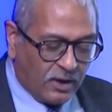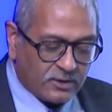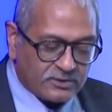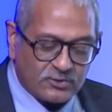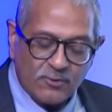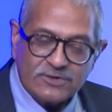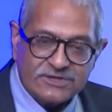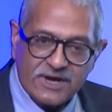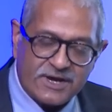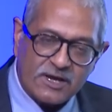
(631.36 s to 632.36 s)
So there was
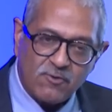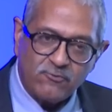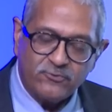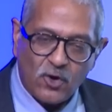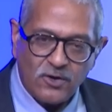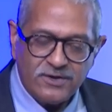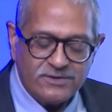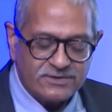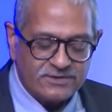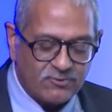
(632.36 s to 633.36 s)
sharing of
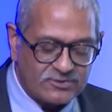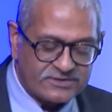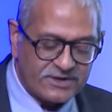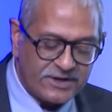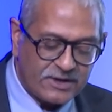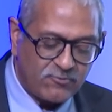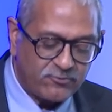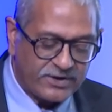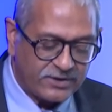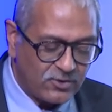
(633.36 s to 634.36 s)
knowledge, there was sharing
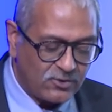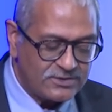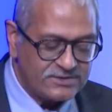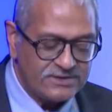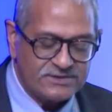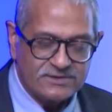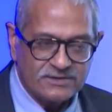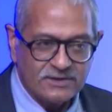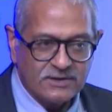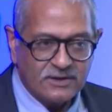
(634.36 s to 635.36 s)
of technologies.
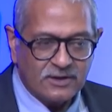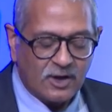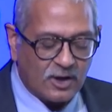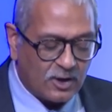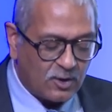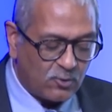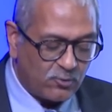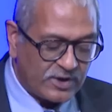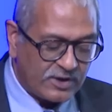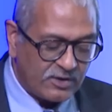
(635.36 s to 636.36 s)
Uh,
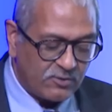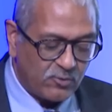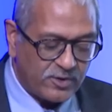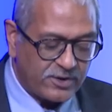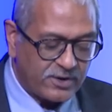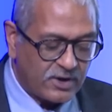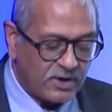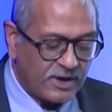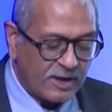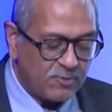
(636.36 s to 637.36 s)
we
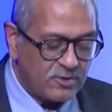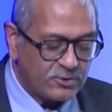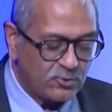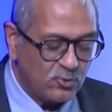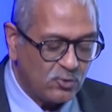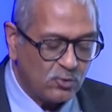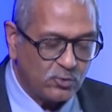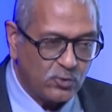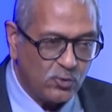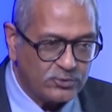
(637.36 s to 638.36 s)
were uh, able
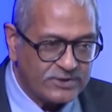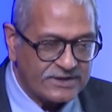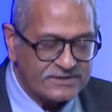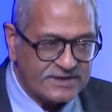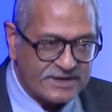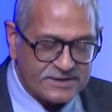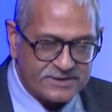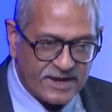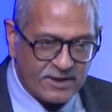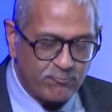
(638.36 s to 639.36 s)
to do things in
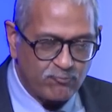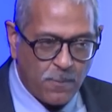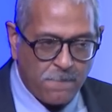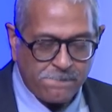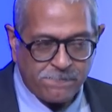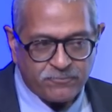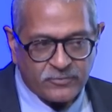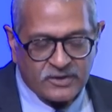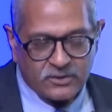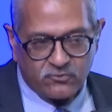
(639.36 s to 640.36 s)
time.
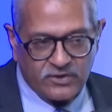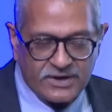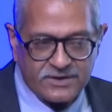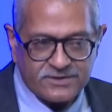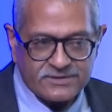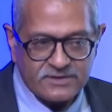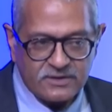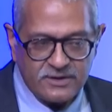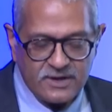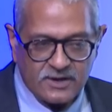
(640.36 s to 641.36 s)
Very
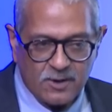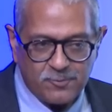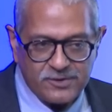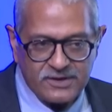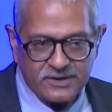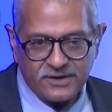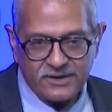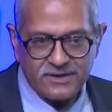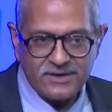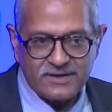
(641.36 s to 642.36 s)
interestingly, a company
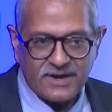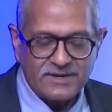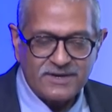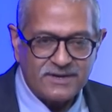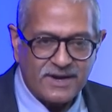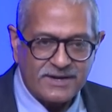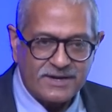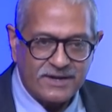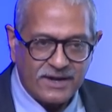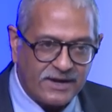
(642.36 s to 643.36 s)
created in
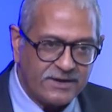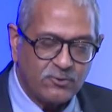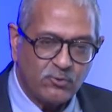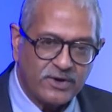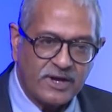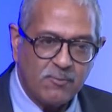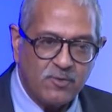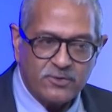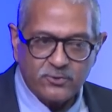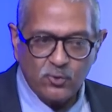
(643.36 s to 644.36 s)
1998 were
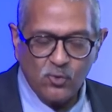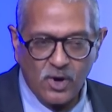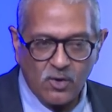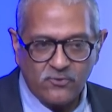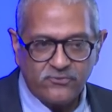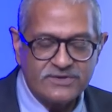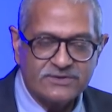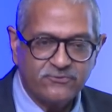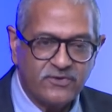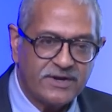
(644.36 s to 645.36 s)
able to do our
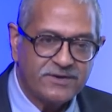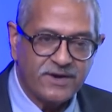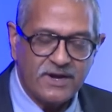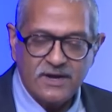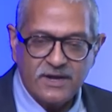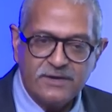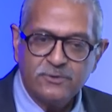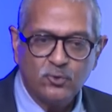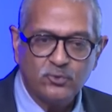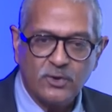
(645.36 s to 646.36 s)
first flight trial
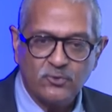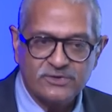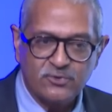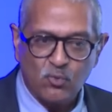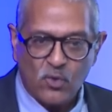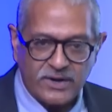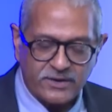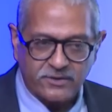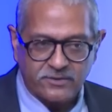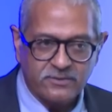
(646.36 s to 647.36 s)
in 2001.